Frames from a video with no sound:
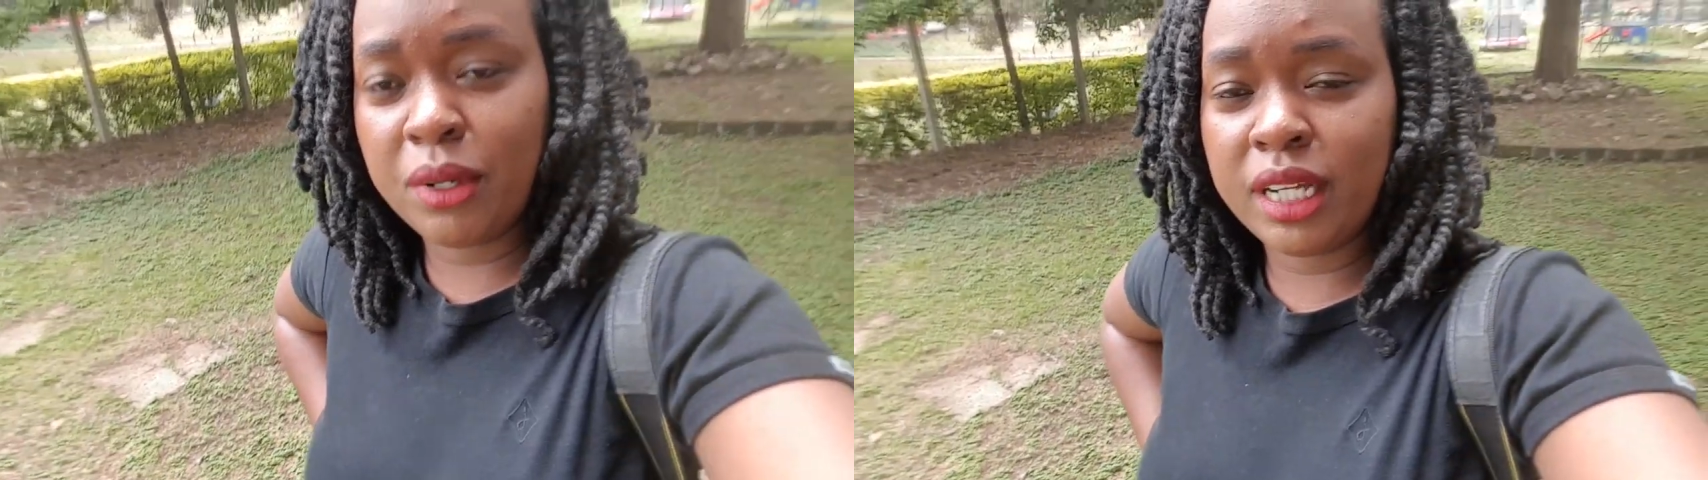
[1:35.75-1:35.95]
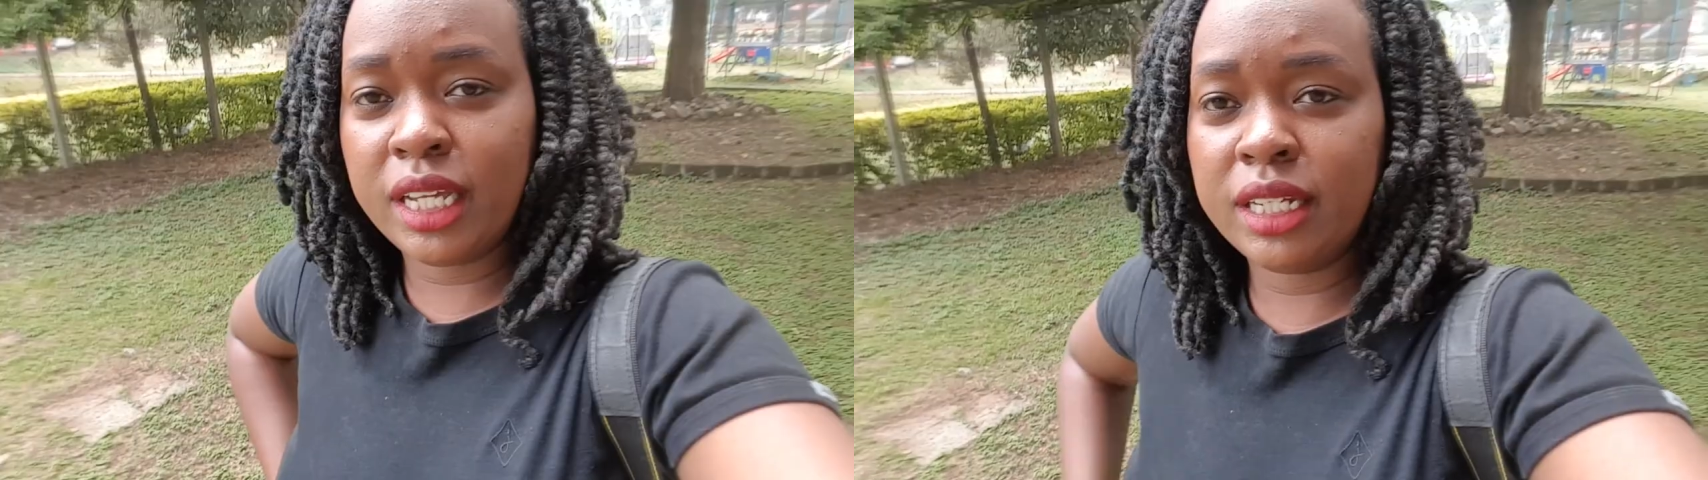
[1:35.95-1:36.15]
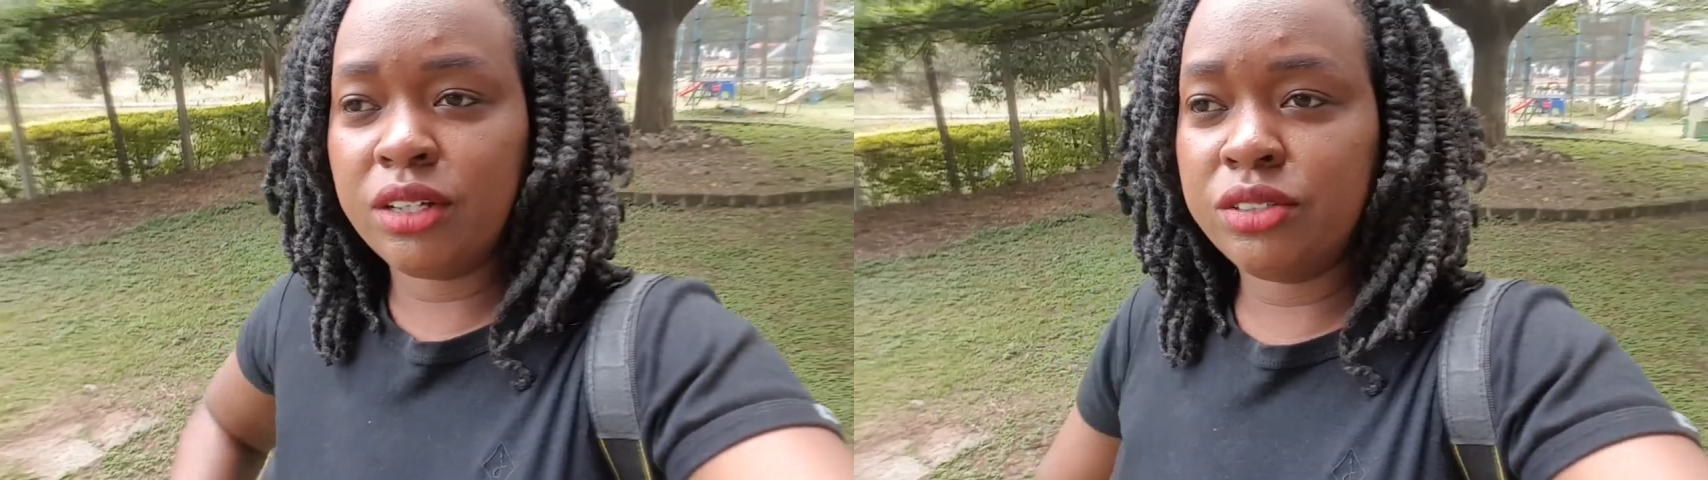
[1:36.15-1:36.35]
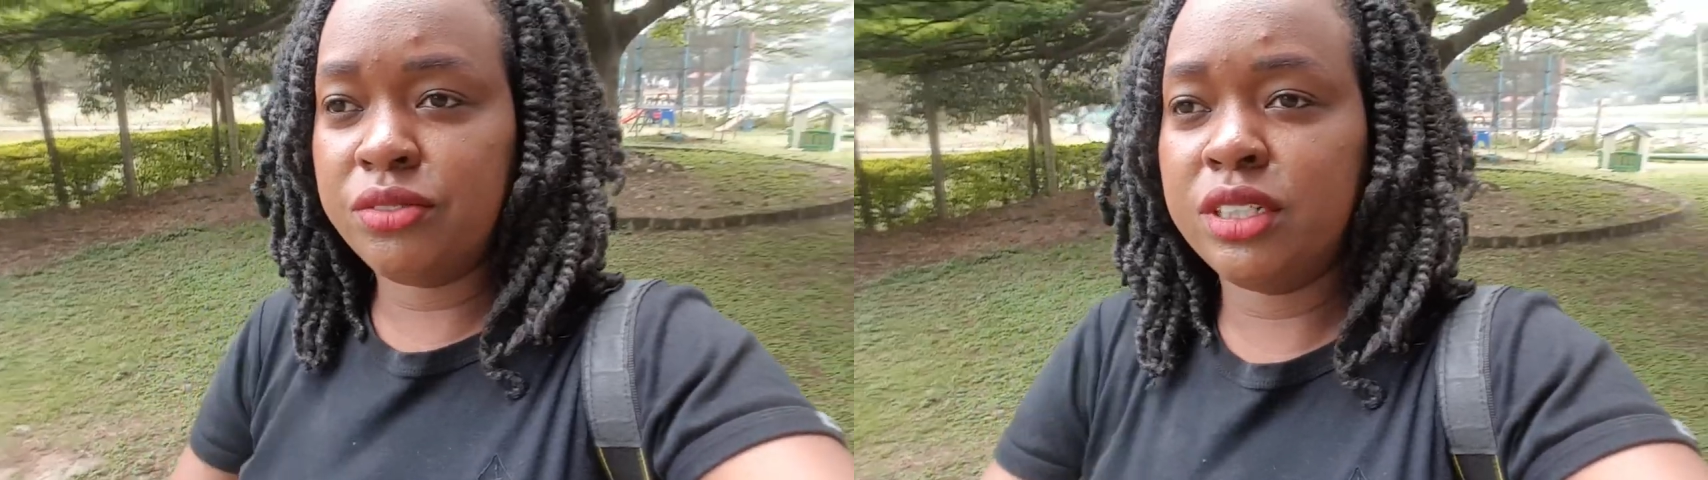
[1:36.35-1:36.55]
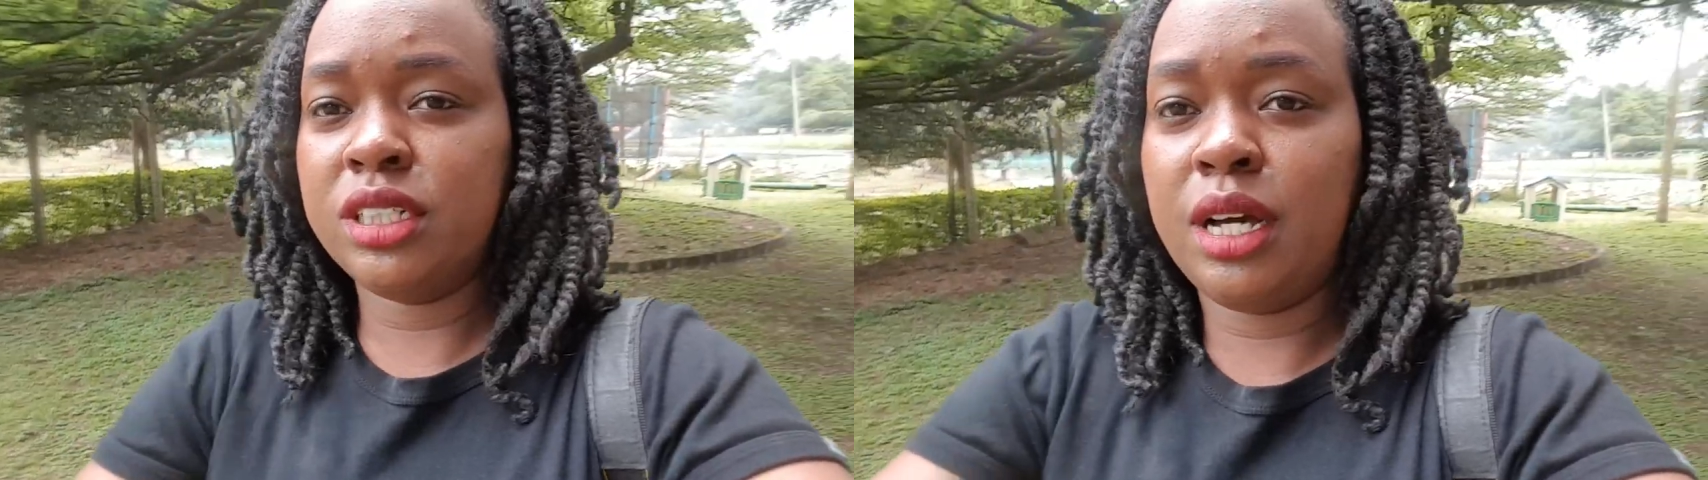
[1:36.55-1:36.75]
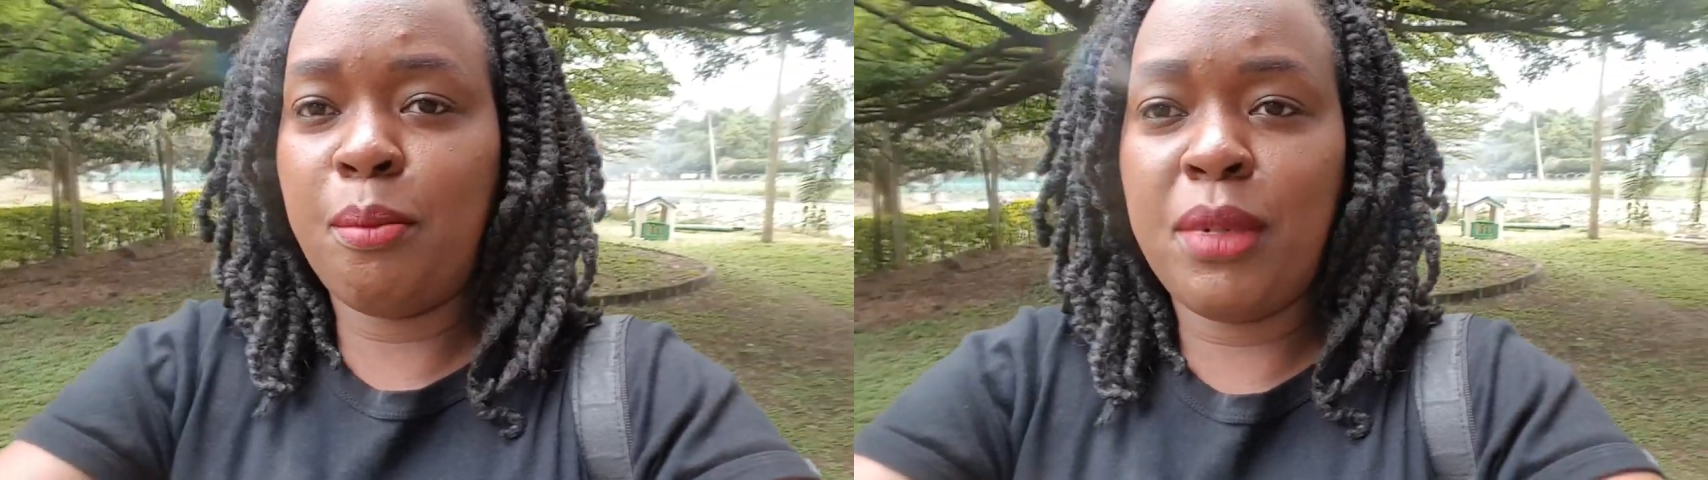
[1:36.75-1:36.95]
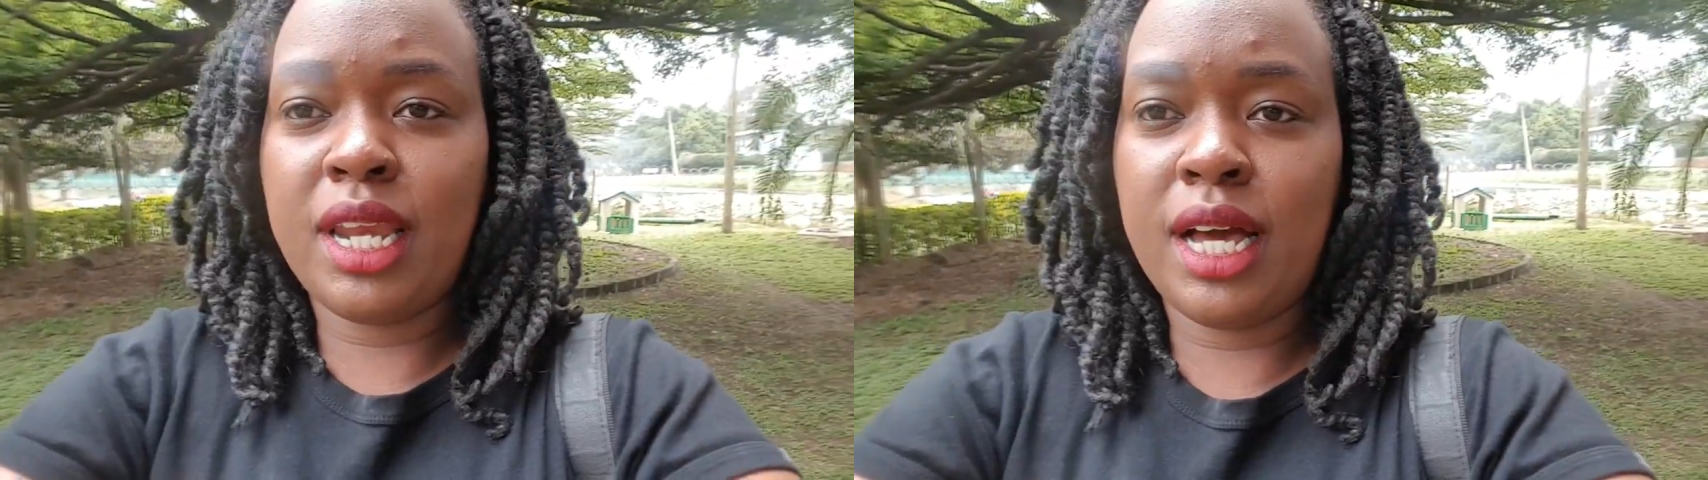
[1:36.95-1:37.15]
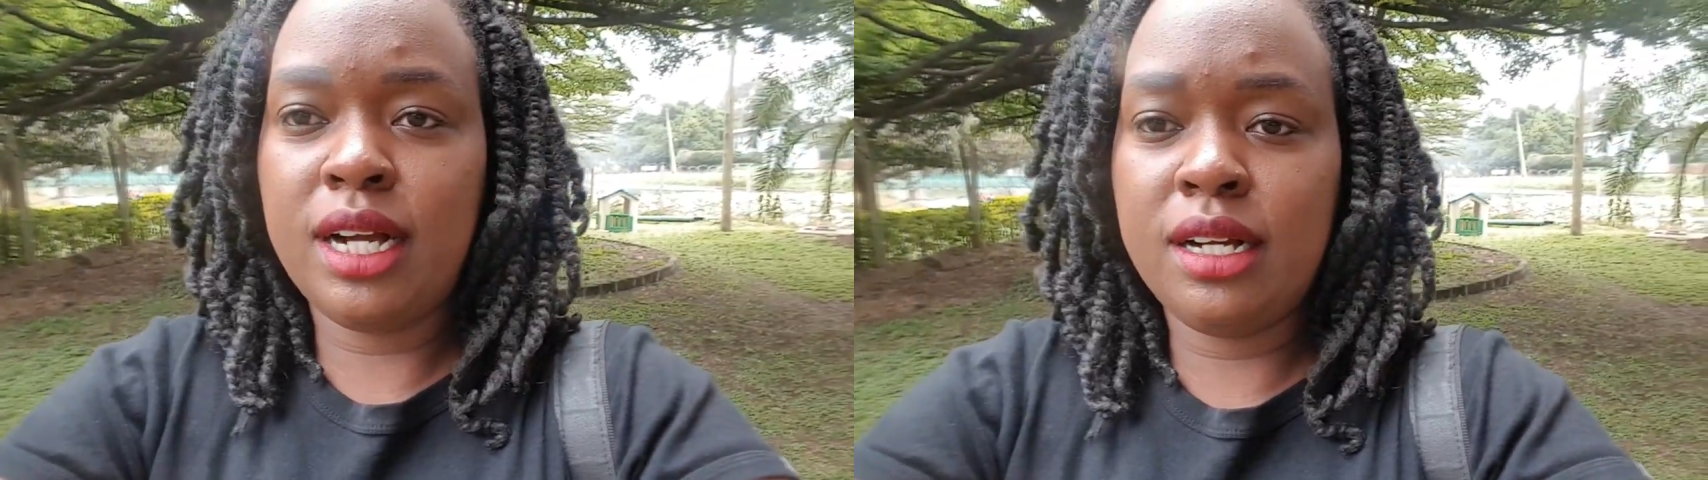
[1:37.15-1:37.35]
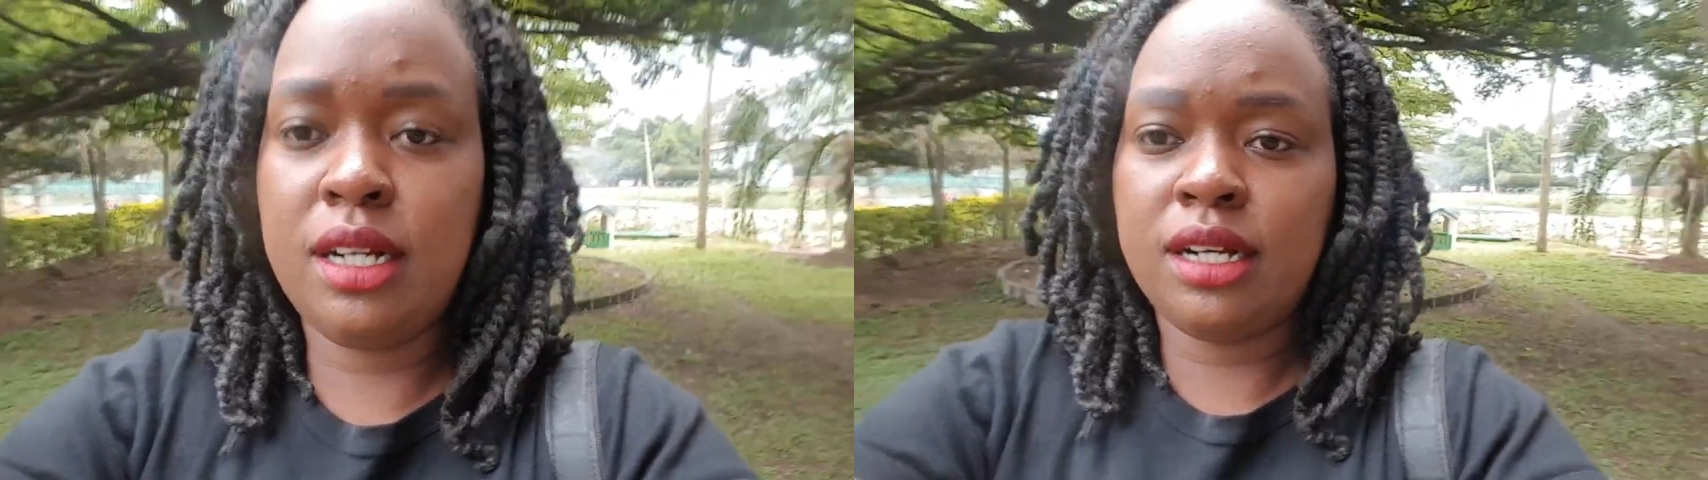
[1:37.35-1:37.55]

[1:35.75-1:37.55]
plain outfit, a black